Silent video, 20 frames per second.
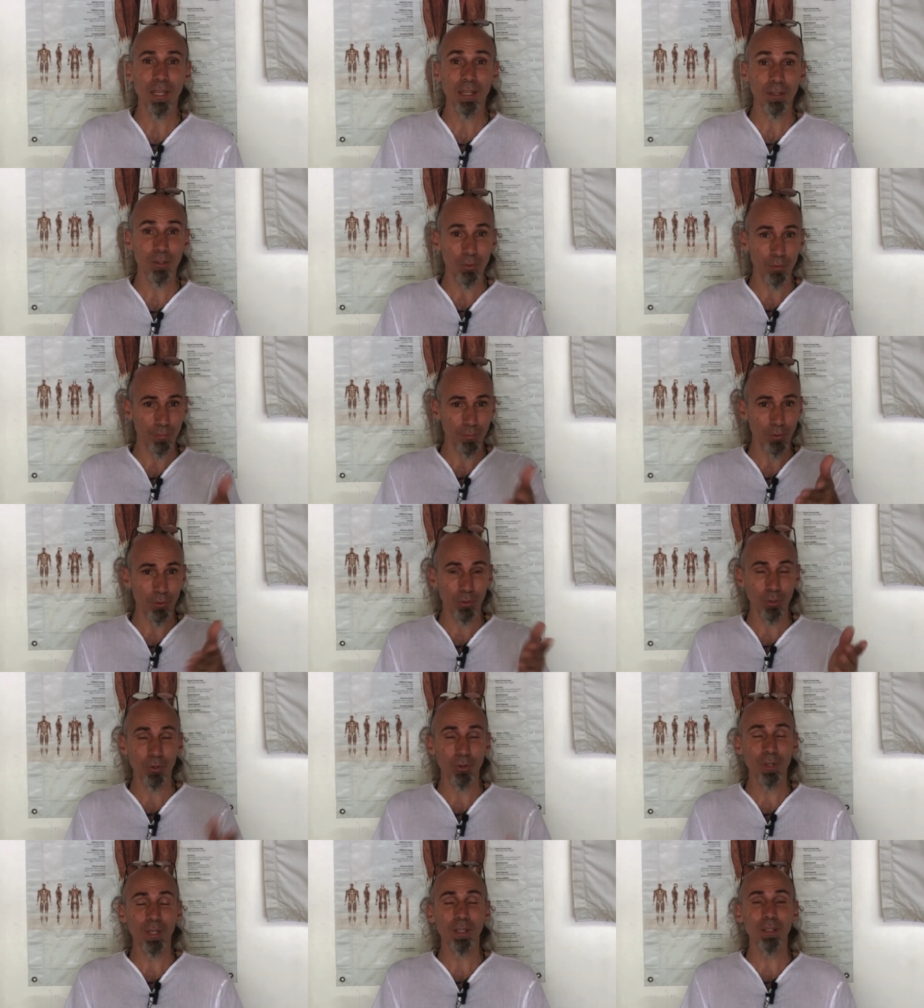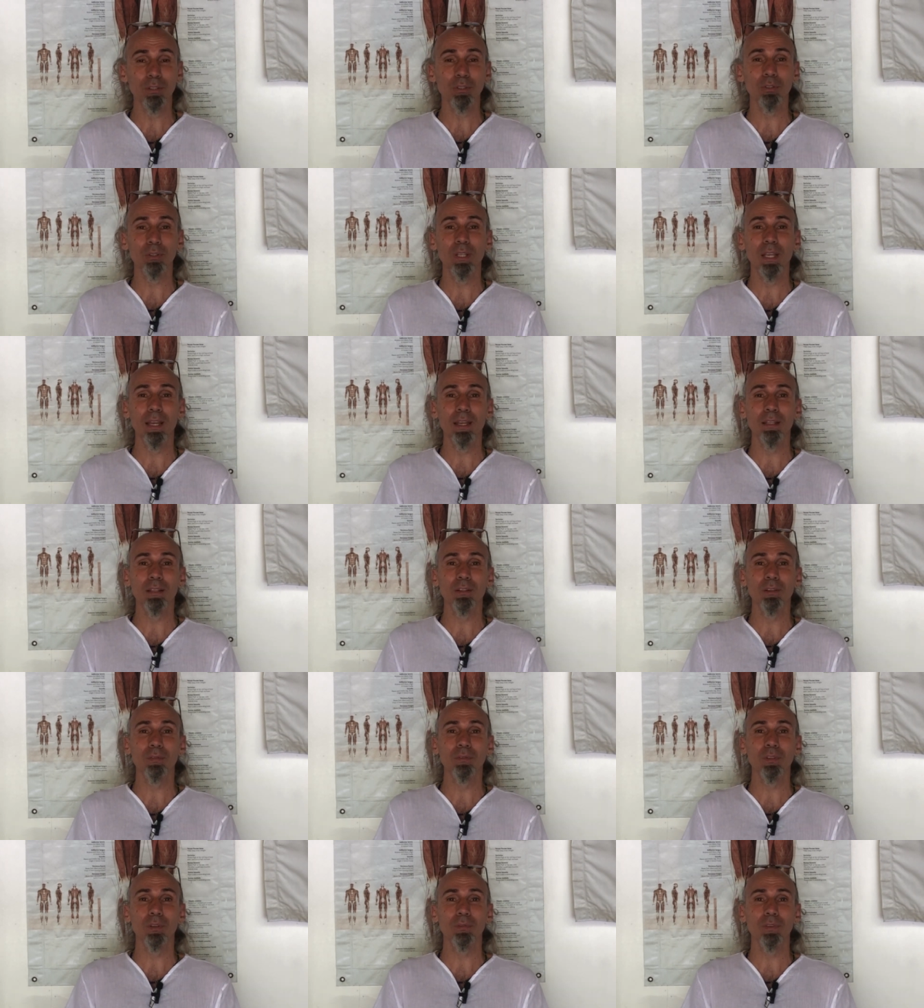Thank you for going to the
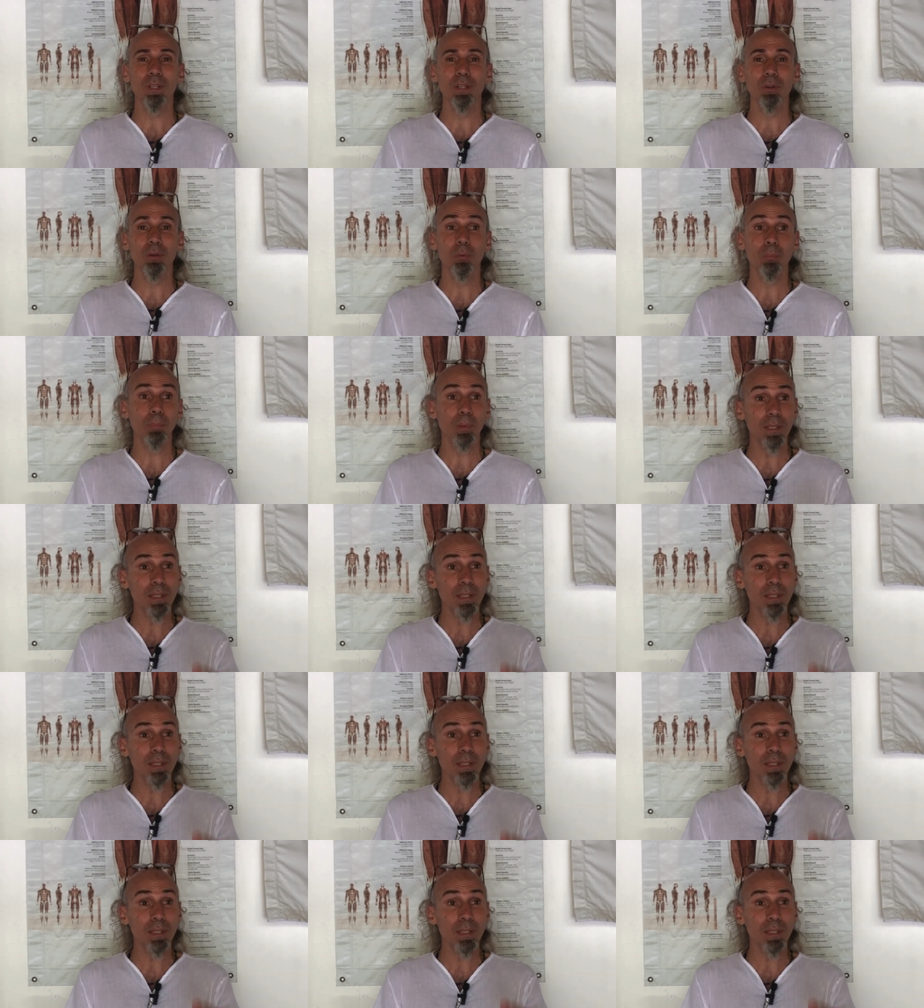end of the video.